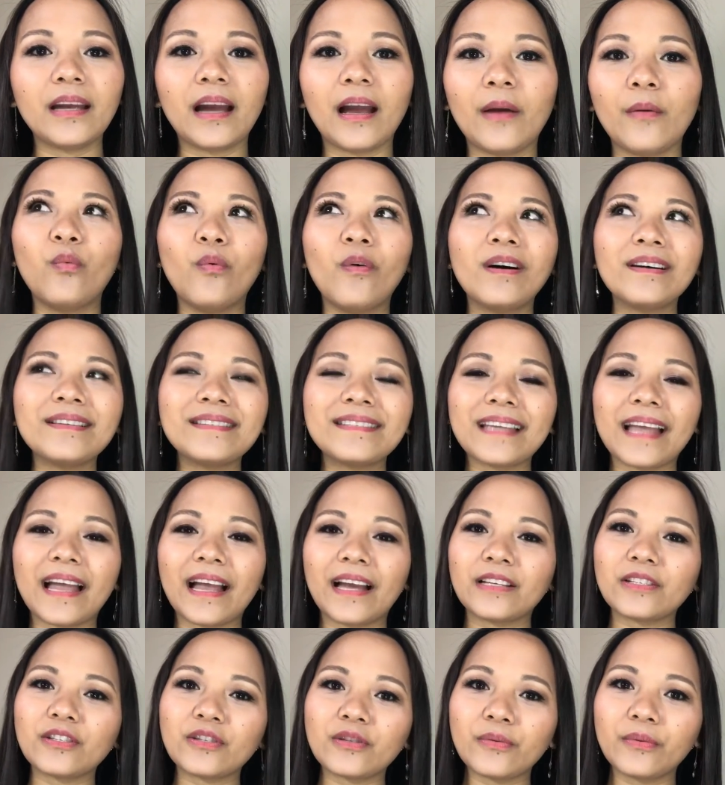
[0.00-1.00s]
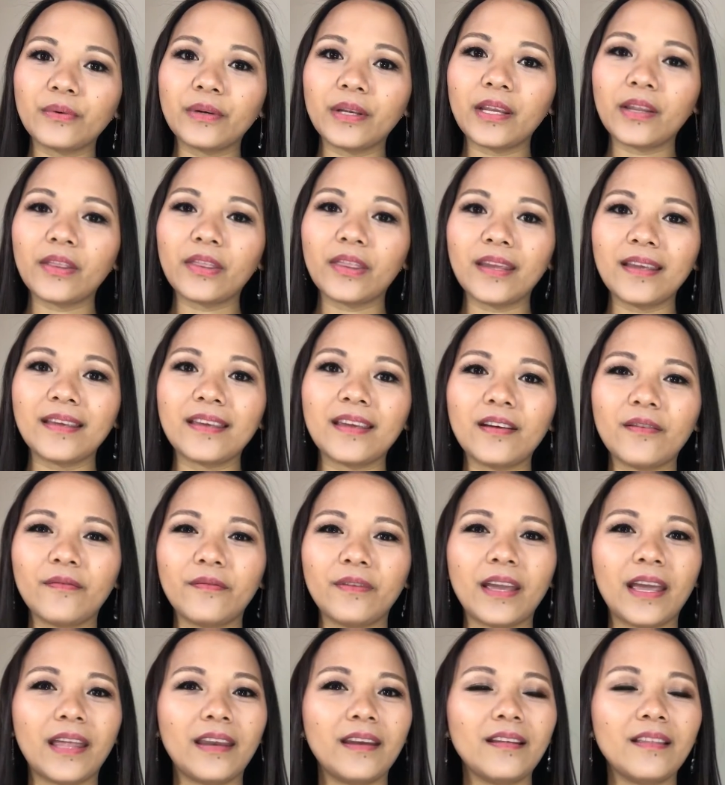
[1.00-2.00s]
I was actually thinking
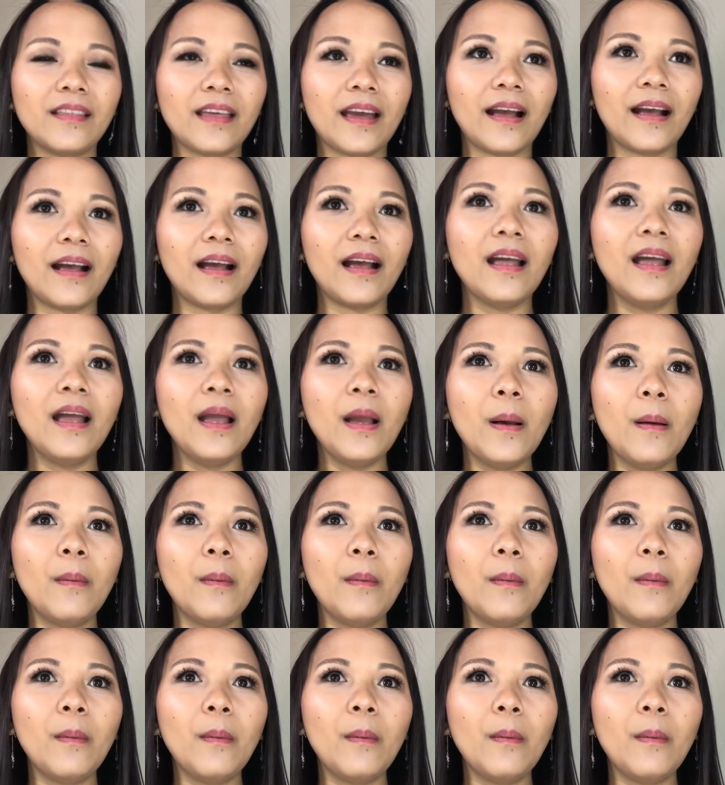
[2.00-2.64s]
of getting that,